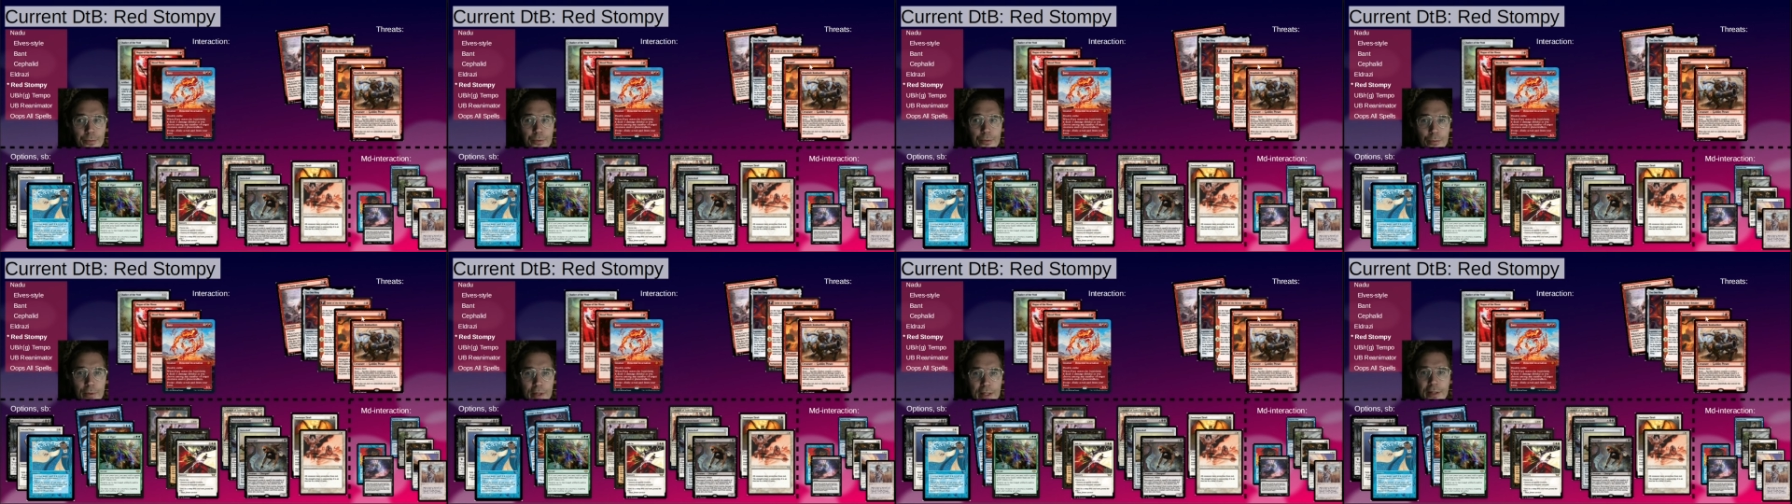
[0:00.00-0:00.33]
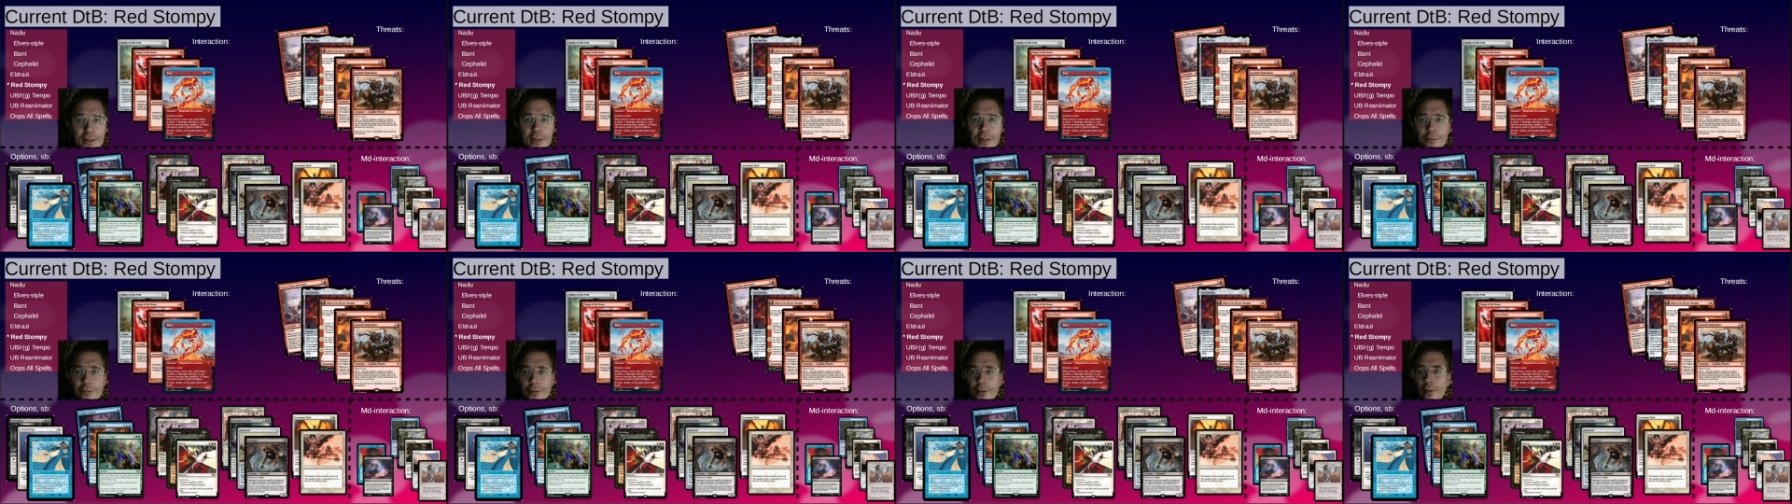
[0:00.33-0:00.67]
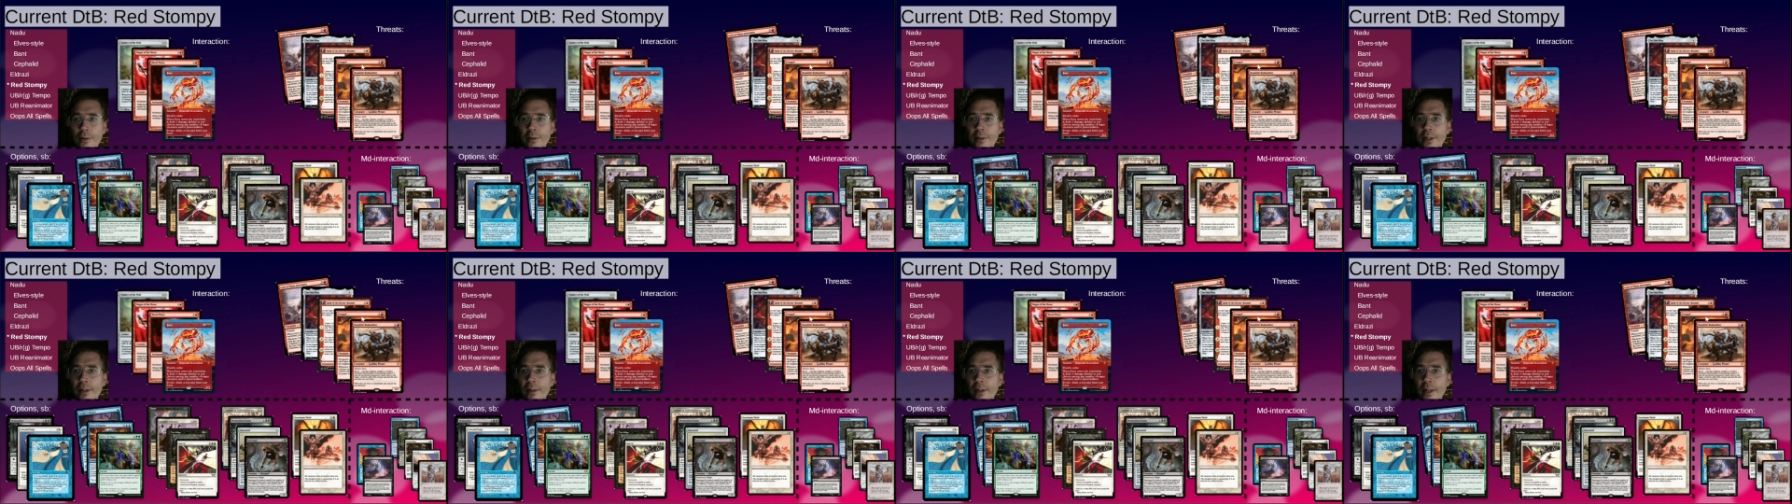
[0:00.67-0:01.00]
really
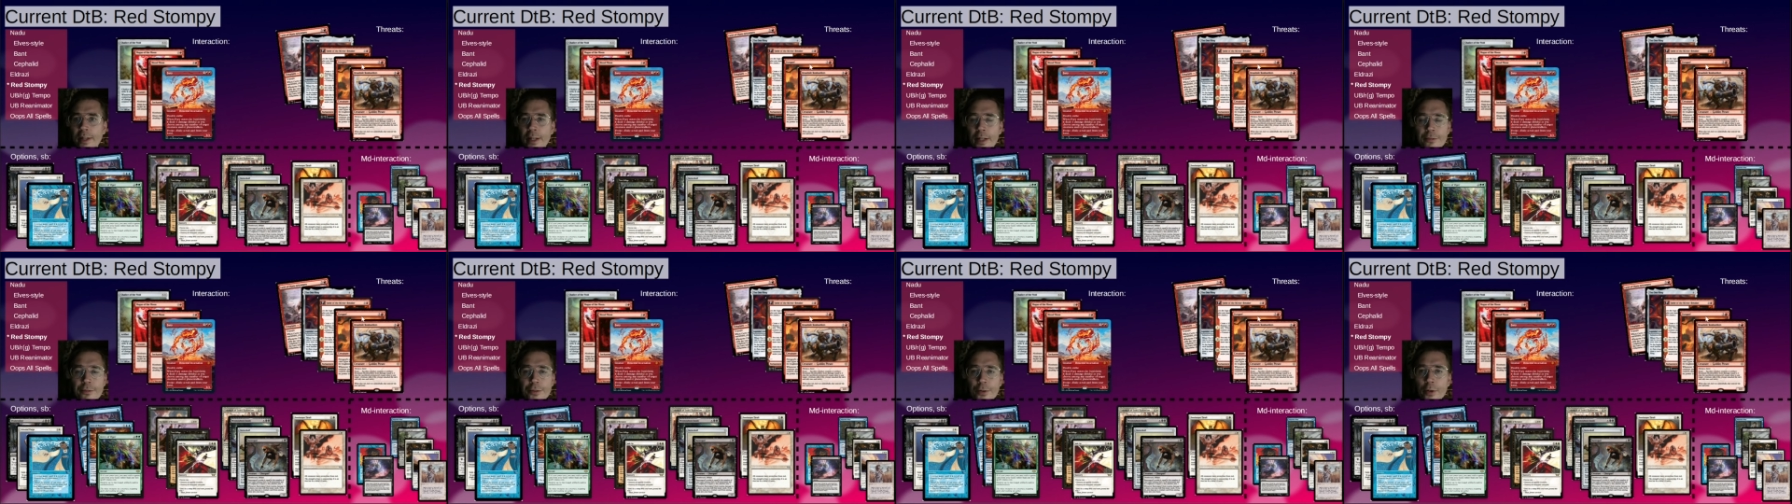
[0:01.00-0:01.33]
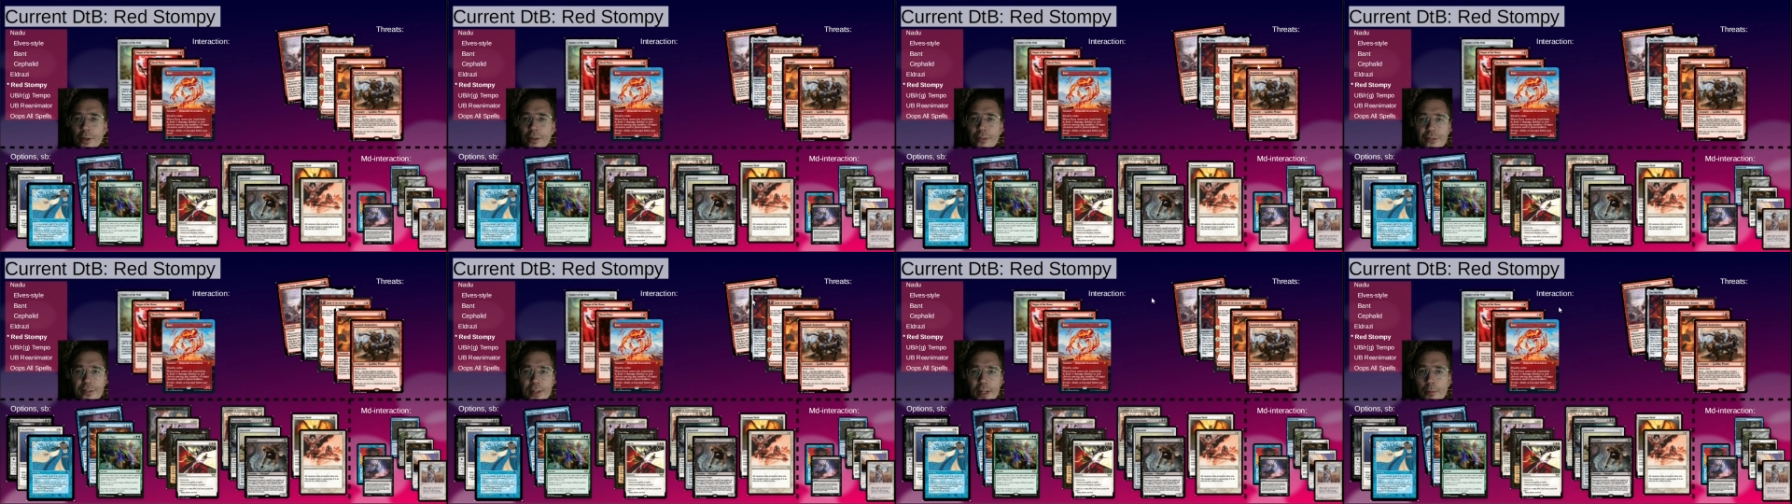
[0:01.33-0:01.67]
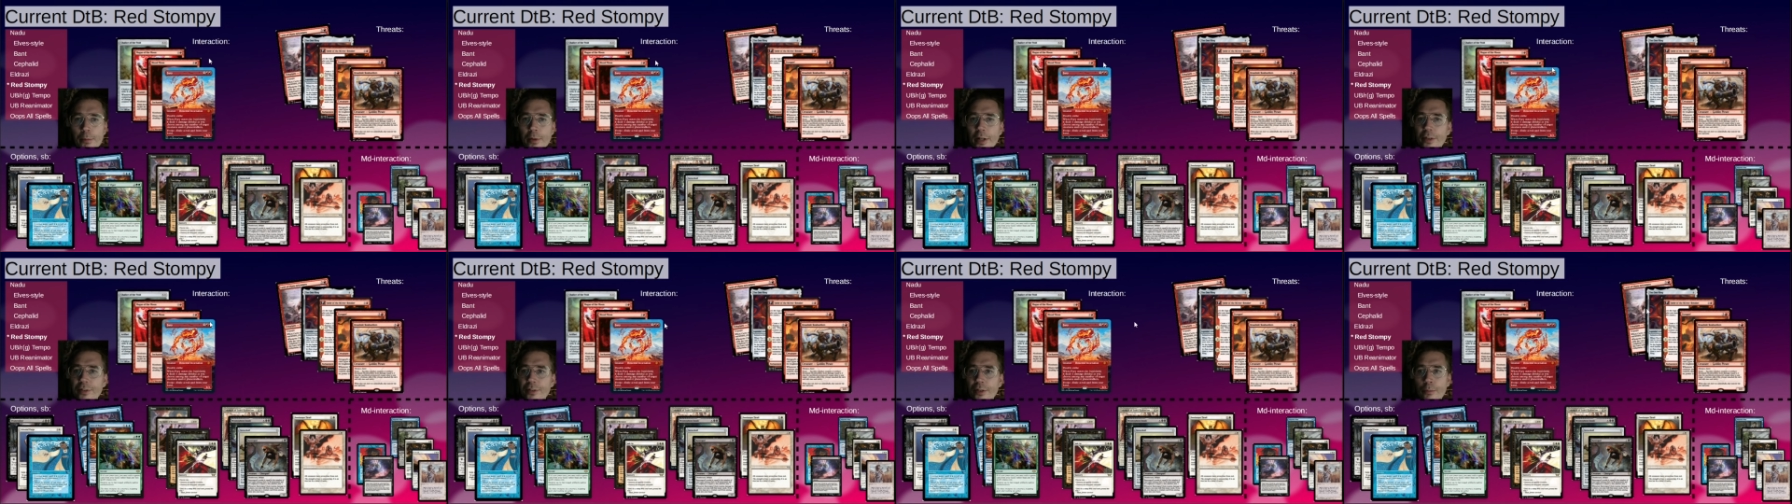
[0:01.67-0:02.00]
difficult here. Like, if you can
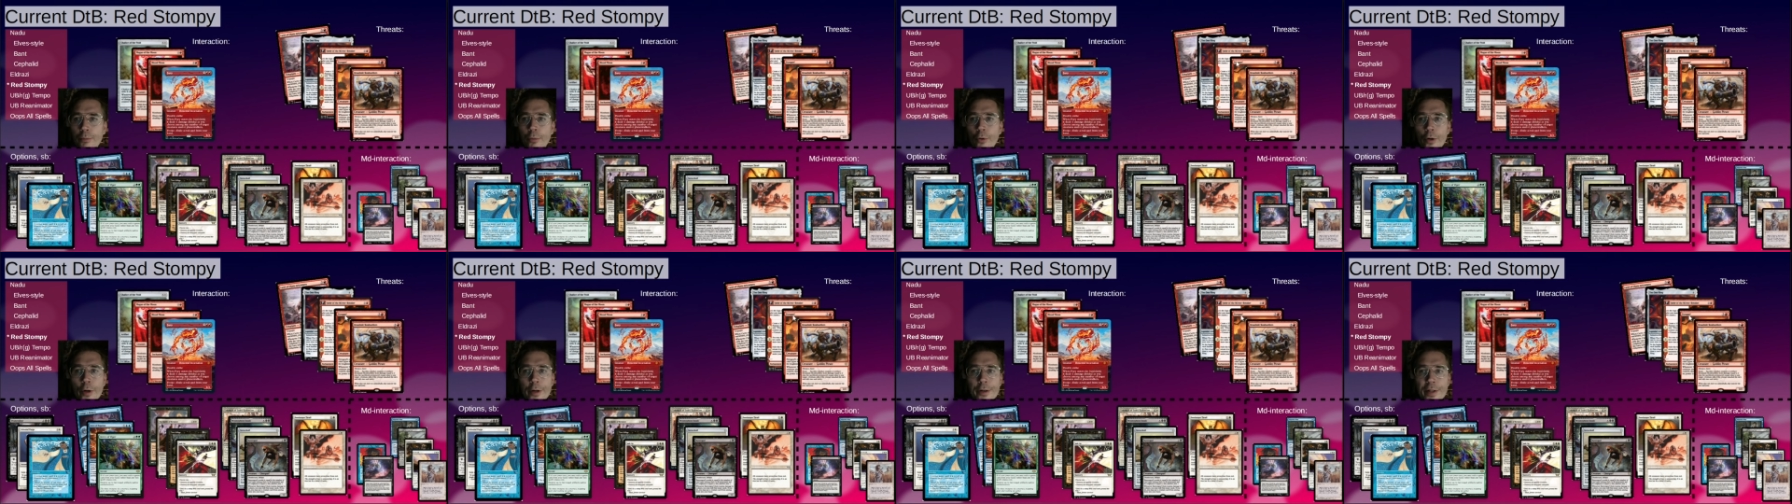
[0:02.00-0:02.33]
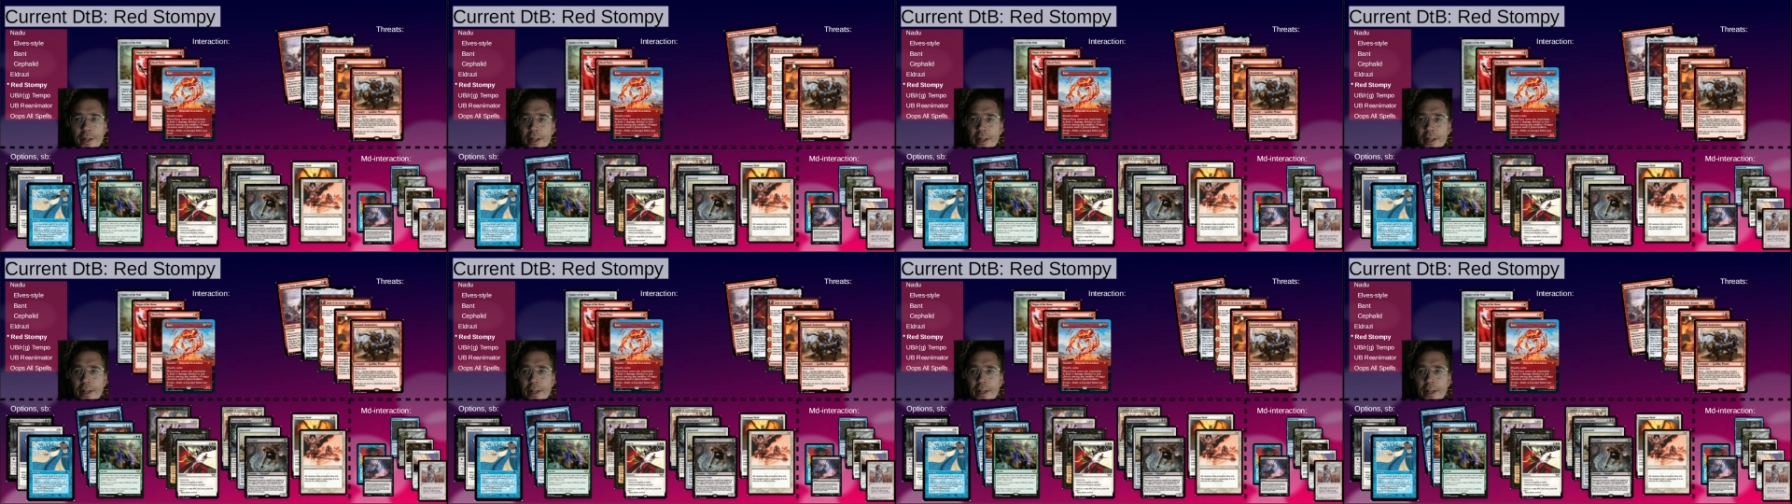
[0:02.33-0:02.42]
stabilize the board,